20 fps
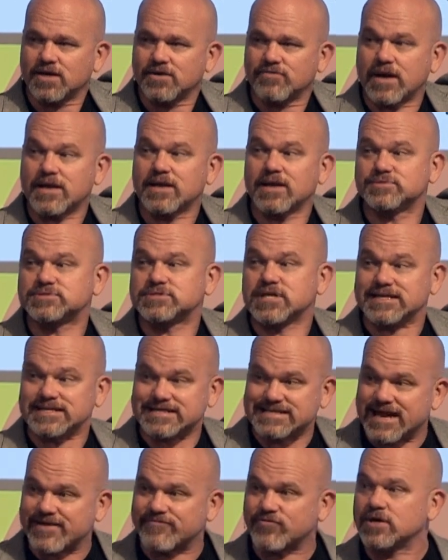Right? It was like
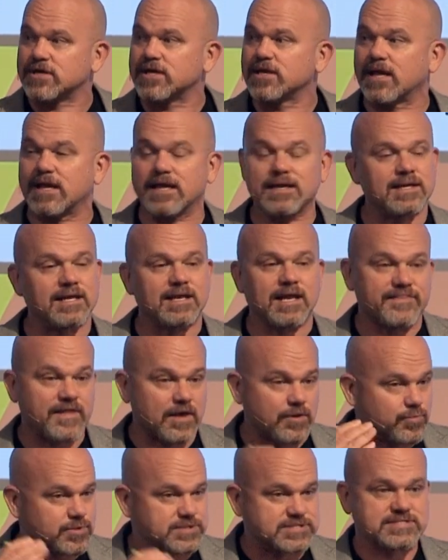never ended.
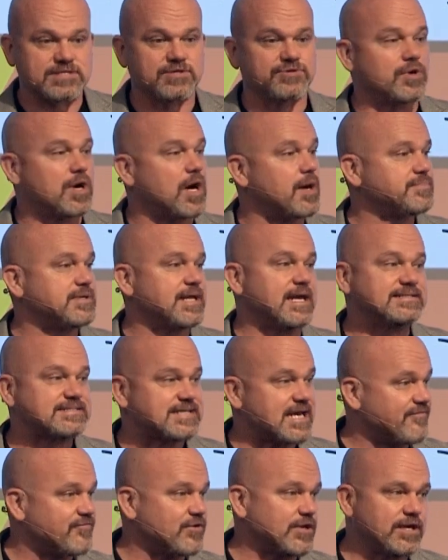They would sell you updates
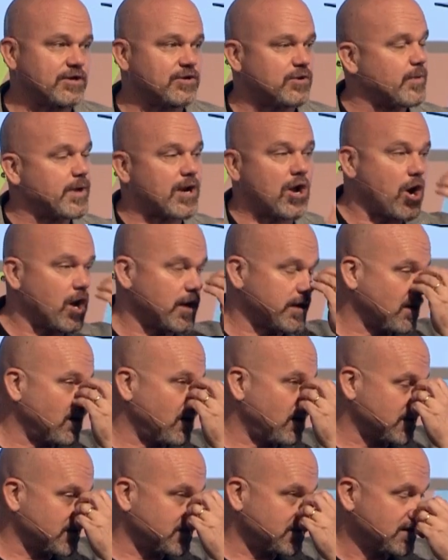every year. It went on and
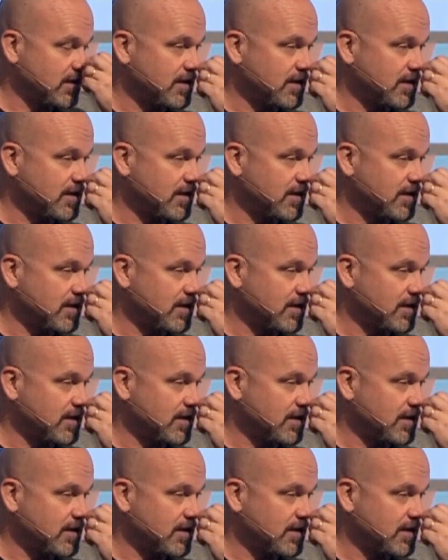on.